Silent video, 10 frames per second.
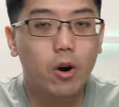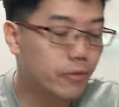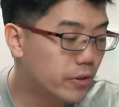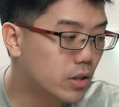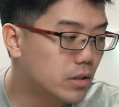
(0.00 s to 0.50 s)

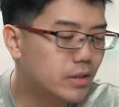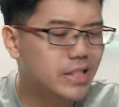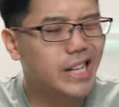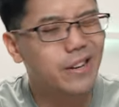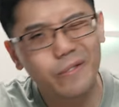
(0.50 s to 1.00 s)
overall,
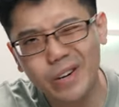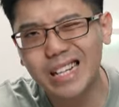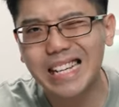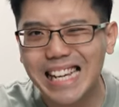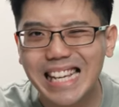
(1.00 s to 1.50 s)
there
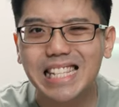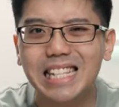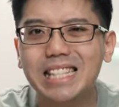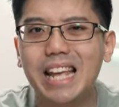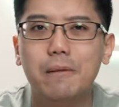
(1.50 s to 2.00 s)
really
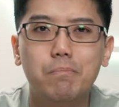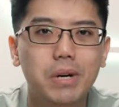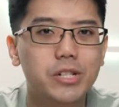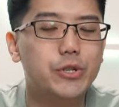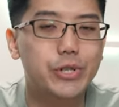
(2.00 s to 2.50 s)
isn't that
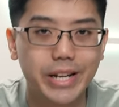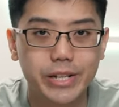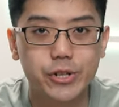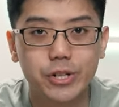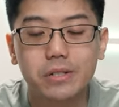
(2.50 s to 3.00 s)
much
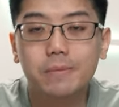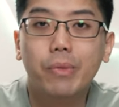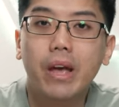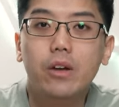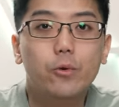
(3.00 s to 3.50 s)
changes.
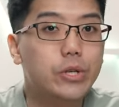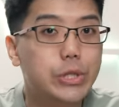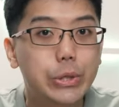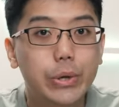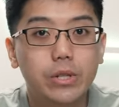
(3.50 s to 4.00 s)
You're
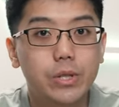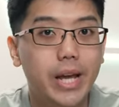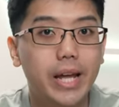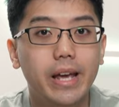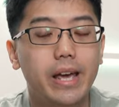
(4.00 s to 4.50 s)
still going to
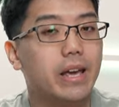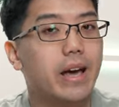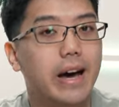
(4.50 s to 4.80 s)
get a